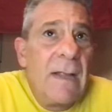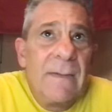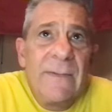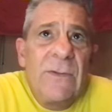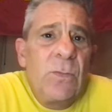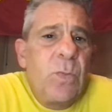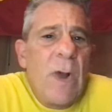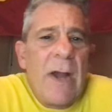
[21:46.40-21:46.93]

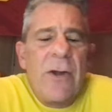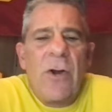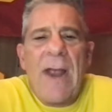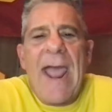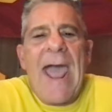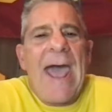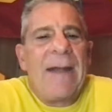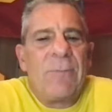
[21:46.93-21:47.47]
This is where your
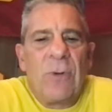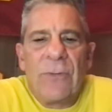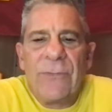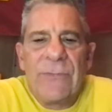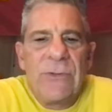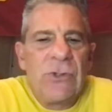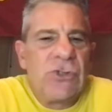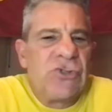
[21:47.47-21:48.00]

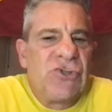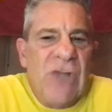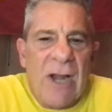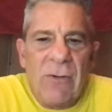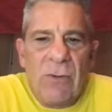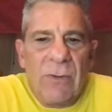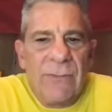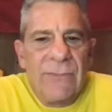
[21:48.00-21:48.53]
admirals, your
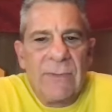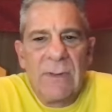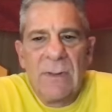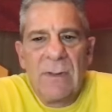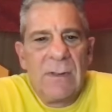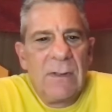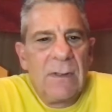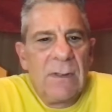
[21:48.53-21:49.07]
generals,
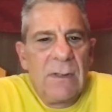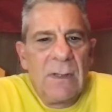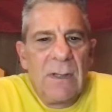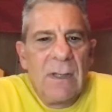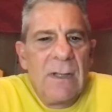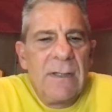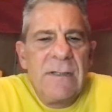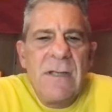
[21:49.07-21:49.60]

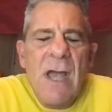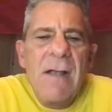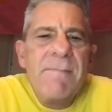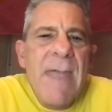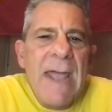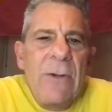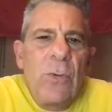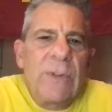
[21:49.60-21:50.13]

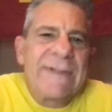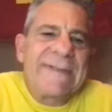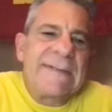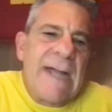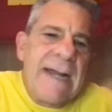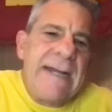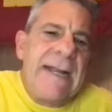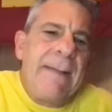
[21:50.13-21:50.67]
young men who are
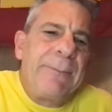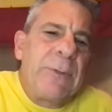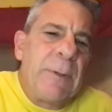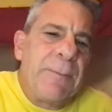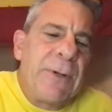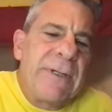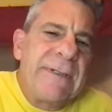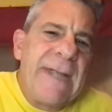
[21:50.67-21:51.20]
signing up
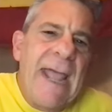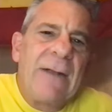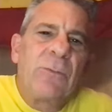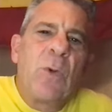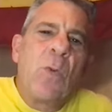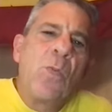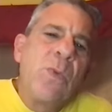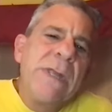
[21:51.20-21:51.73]
to
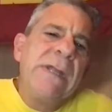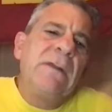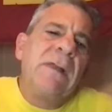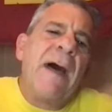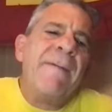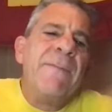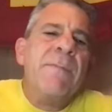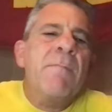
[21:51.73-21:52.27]
protect what we
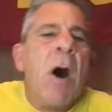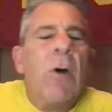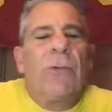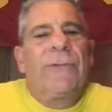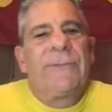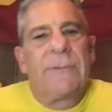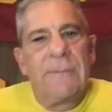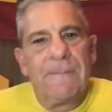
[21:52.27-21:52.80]
love
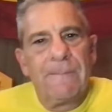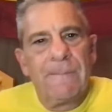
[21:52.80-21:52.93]
most,